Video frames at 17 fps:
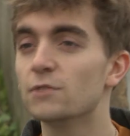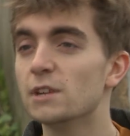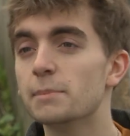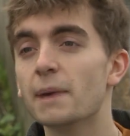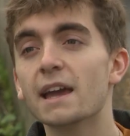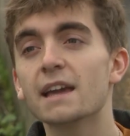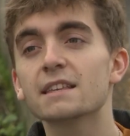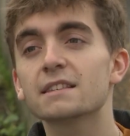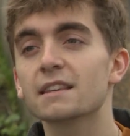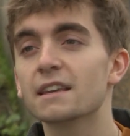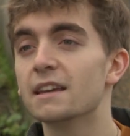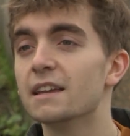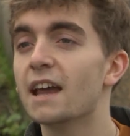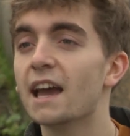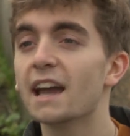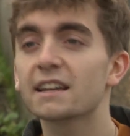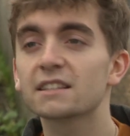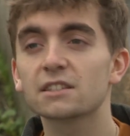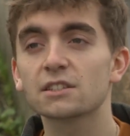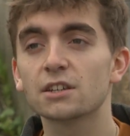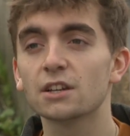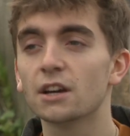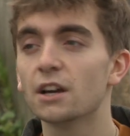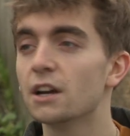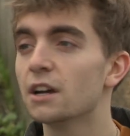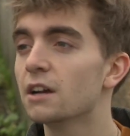rebates in
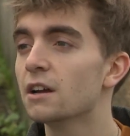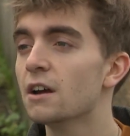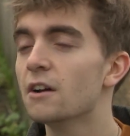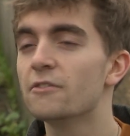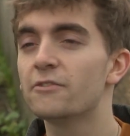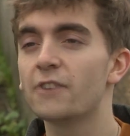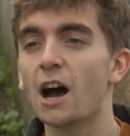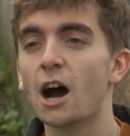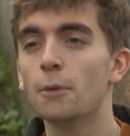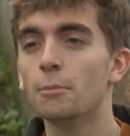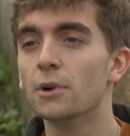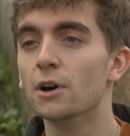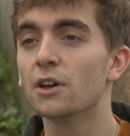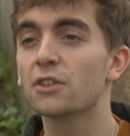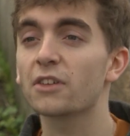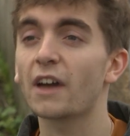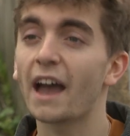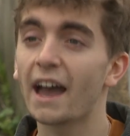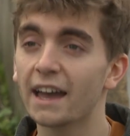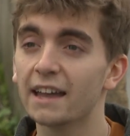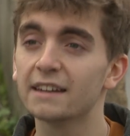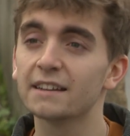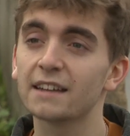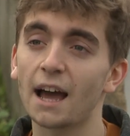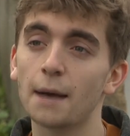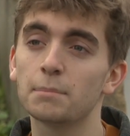Exeter, Falmouth
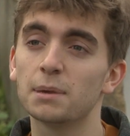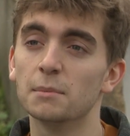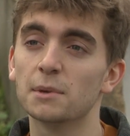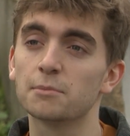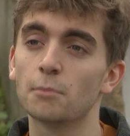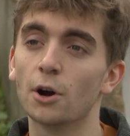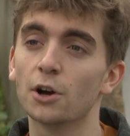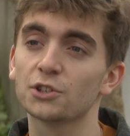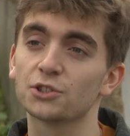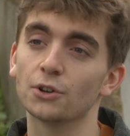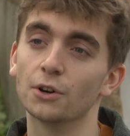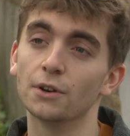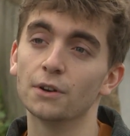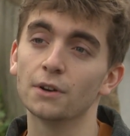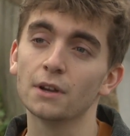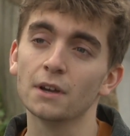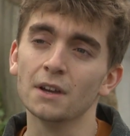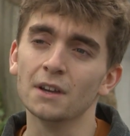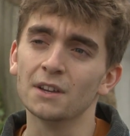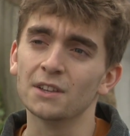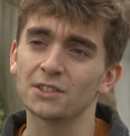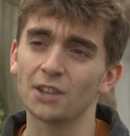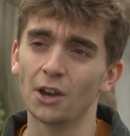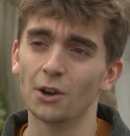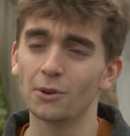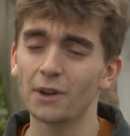and at Plymouth Marjon.
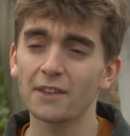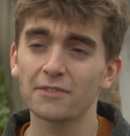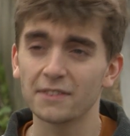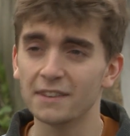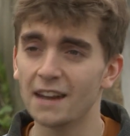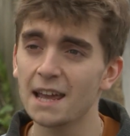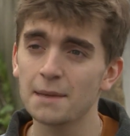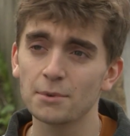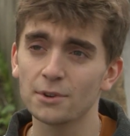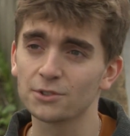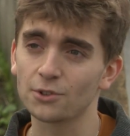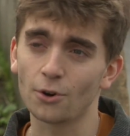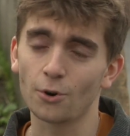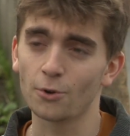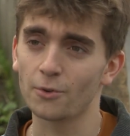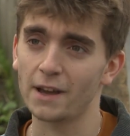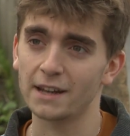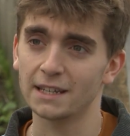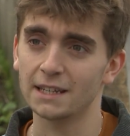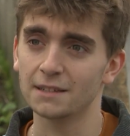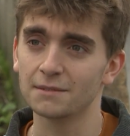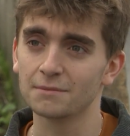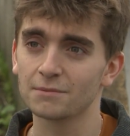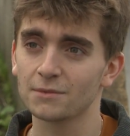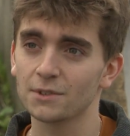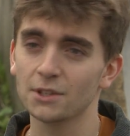So if the neighbours are already,
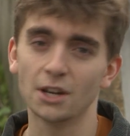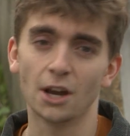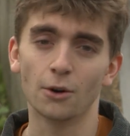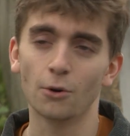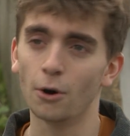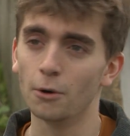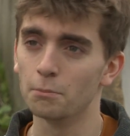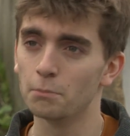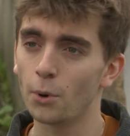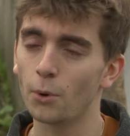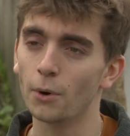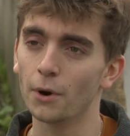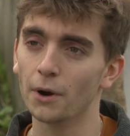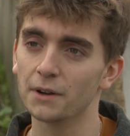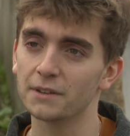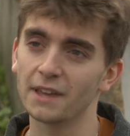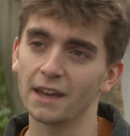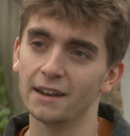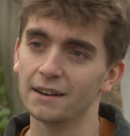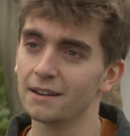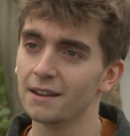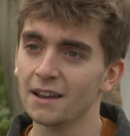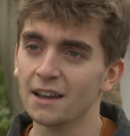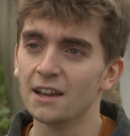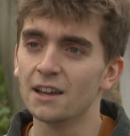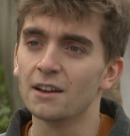on board, then
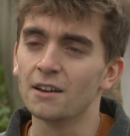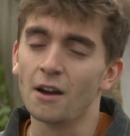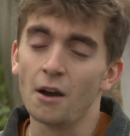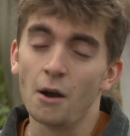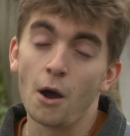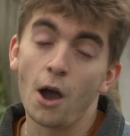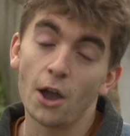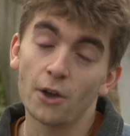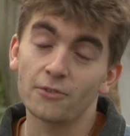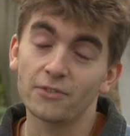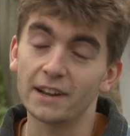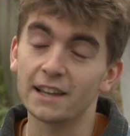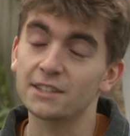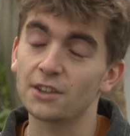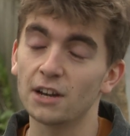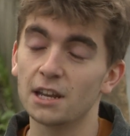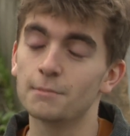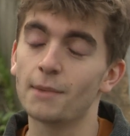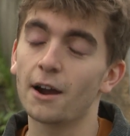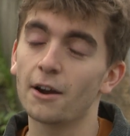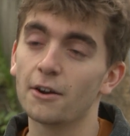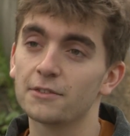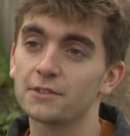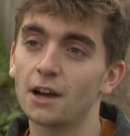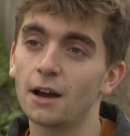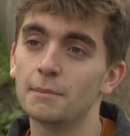hopefully it's only a matter
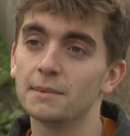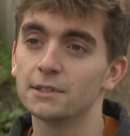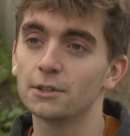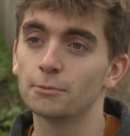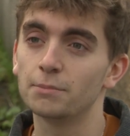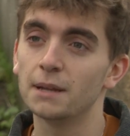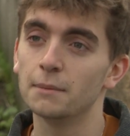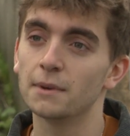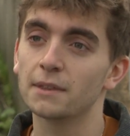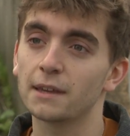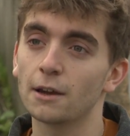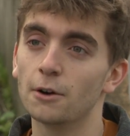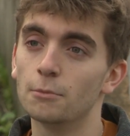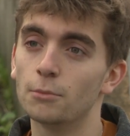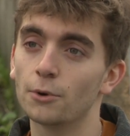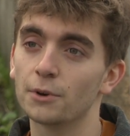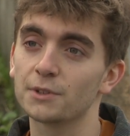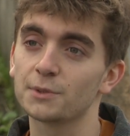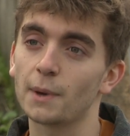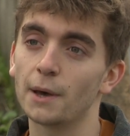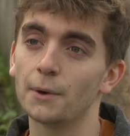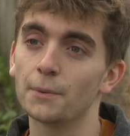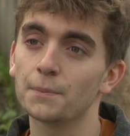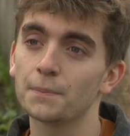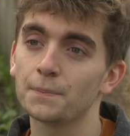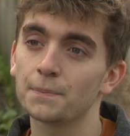of time until Plymouth get on board as
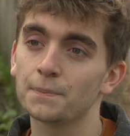well.